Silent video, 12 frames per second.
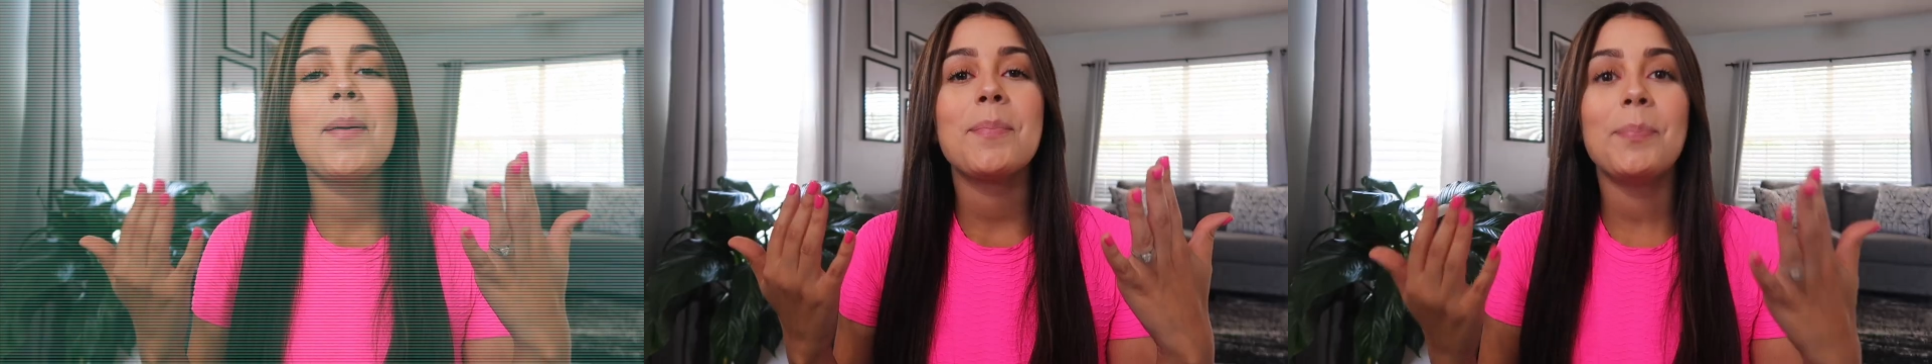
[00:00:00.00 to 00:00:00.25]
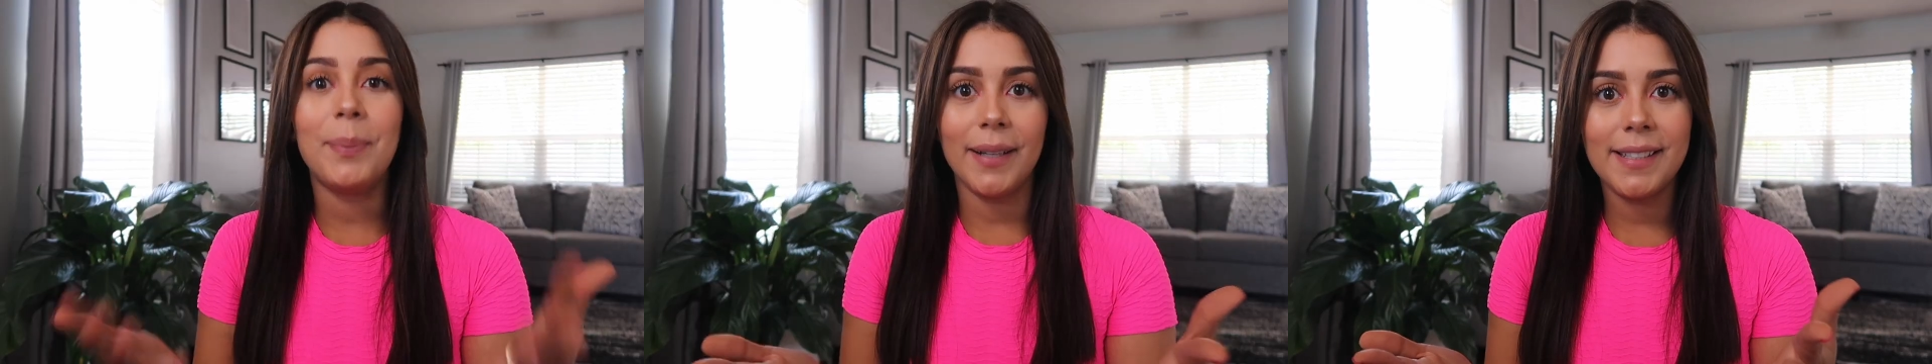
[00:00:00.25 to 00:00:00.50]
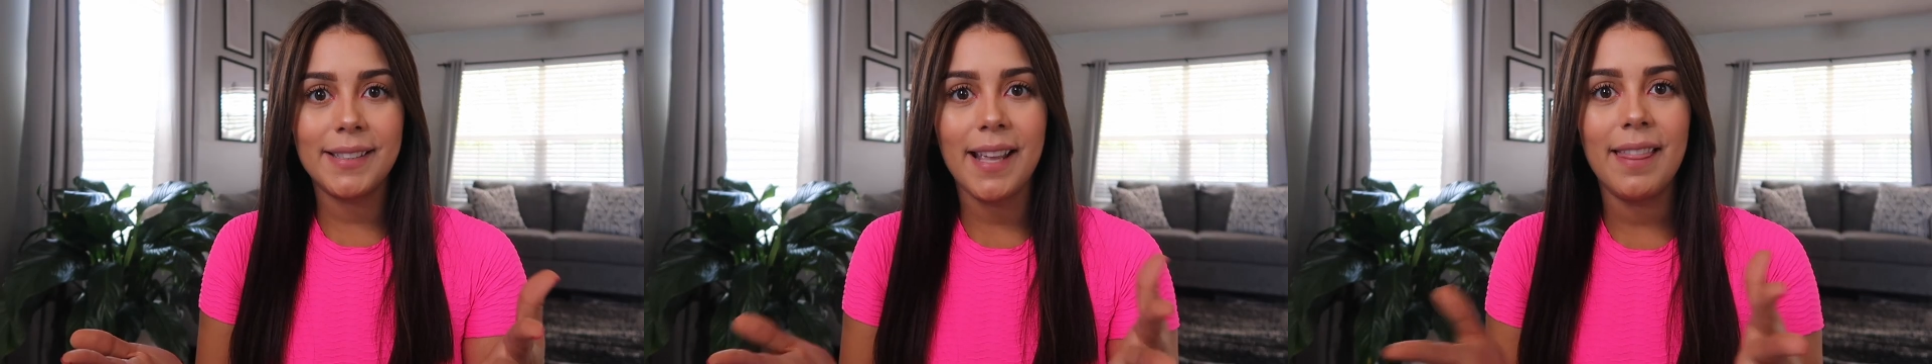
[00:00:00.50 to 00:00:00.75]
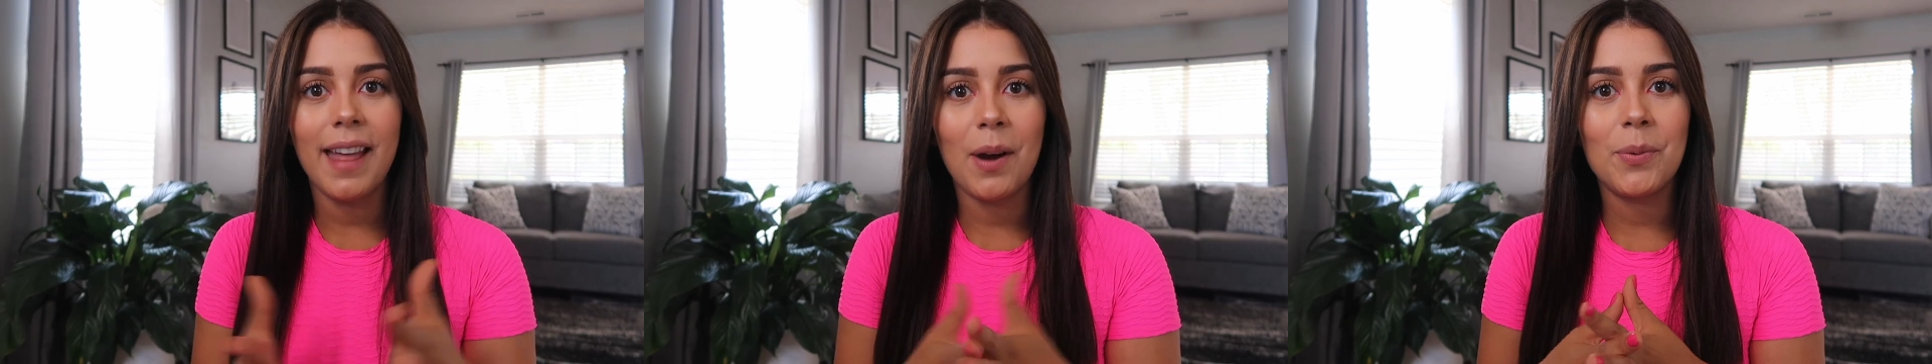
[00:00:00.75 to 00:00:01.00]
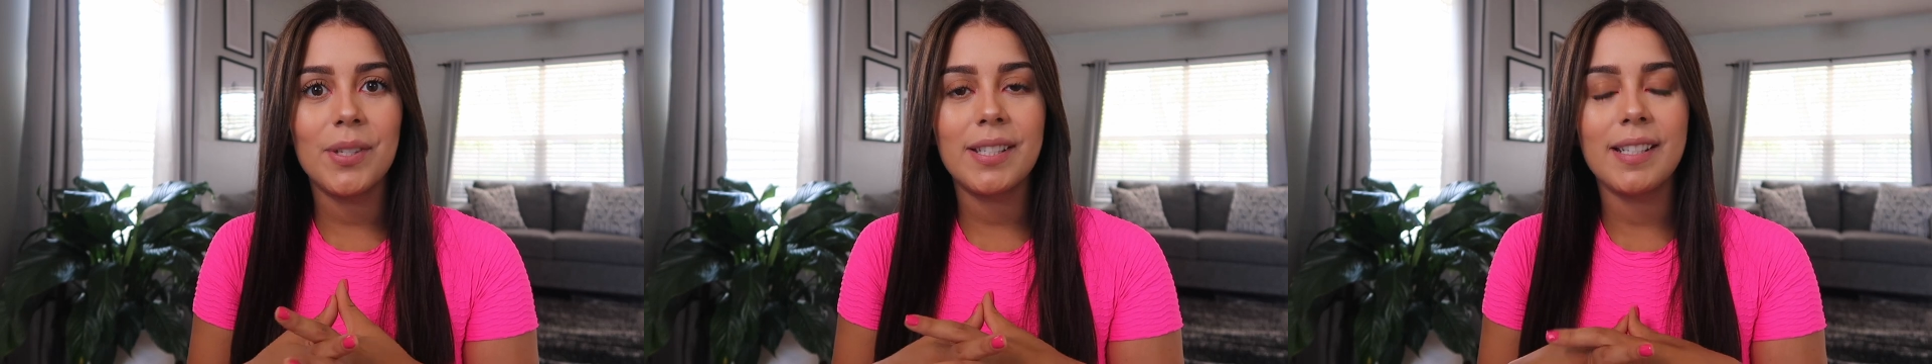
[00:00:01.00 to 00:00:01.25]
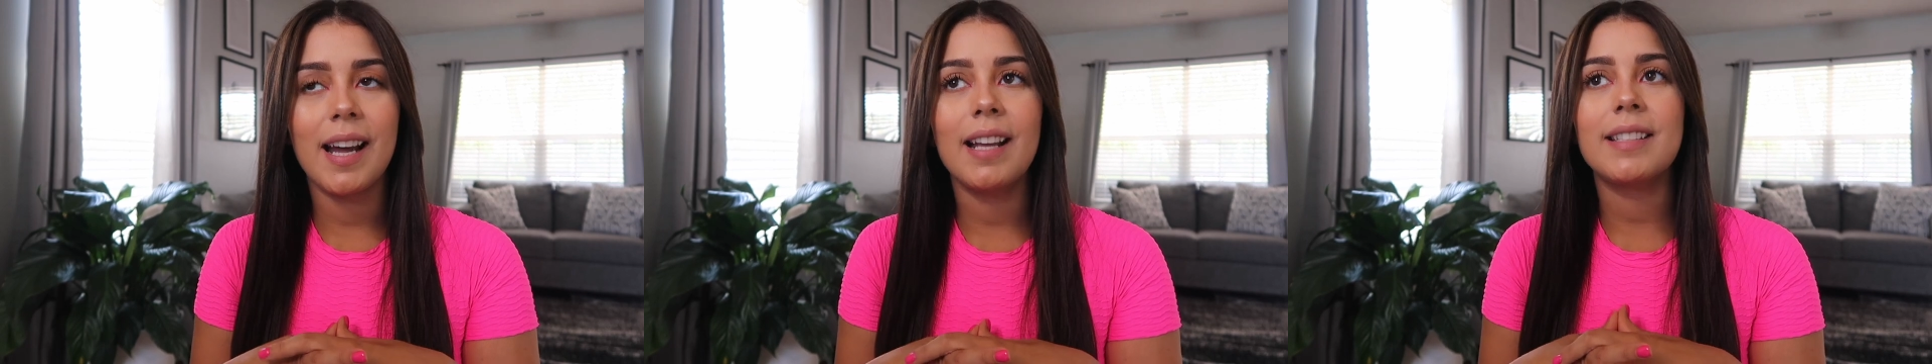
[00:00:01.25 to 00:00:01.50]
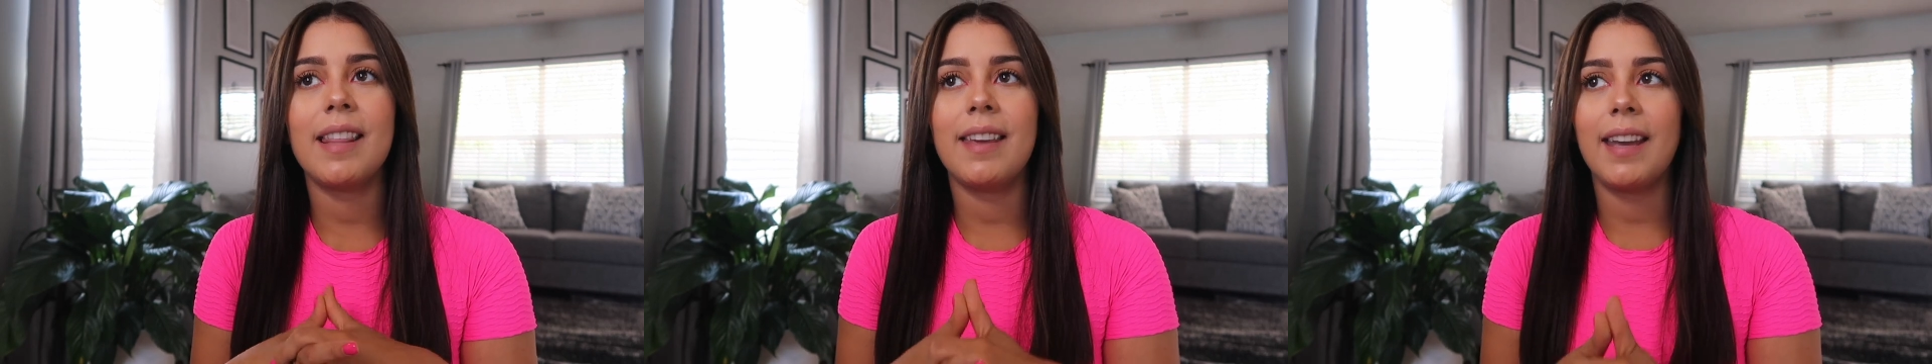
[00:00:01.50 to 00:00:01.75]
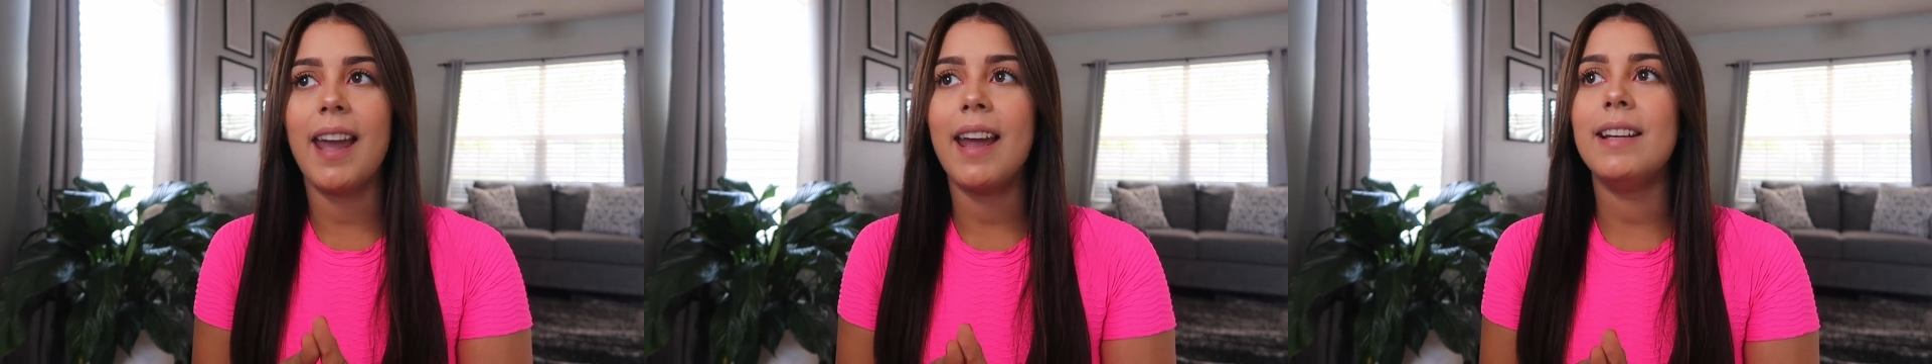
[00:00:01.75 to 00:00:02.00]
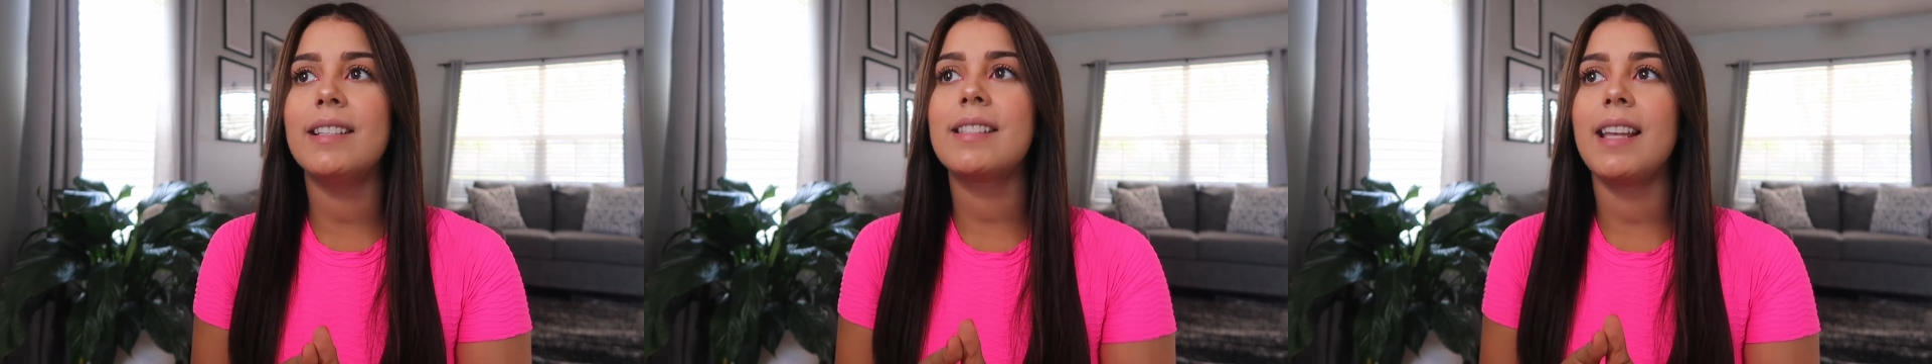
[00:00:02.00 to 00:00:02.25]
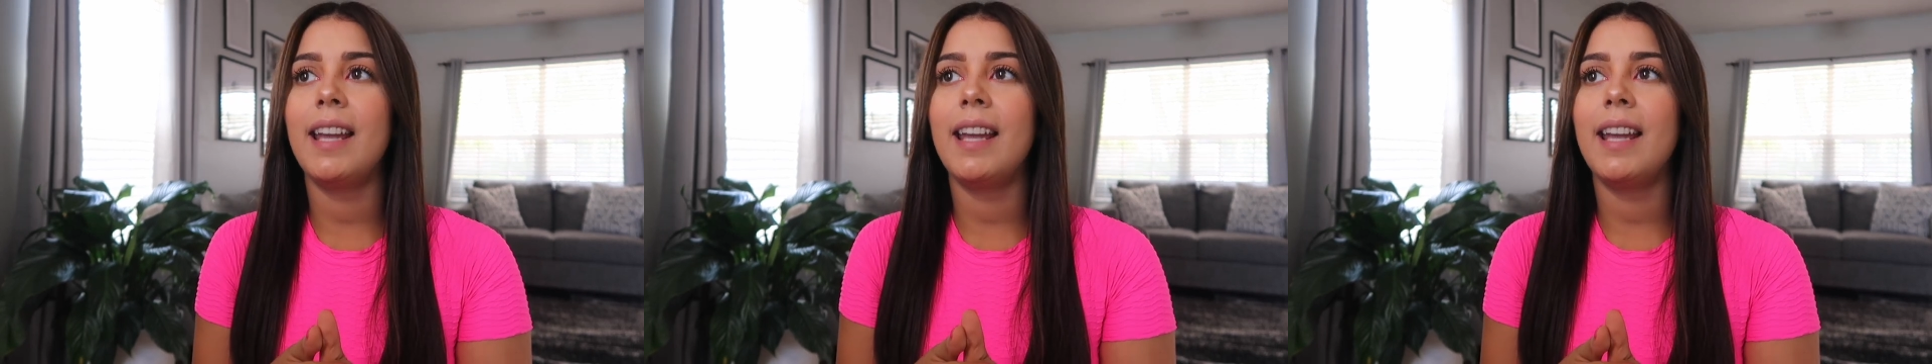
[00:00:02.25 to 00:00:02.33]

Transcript: But that was not the case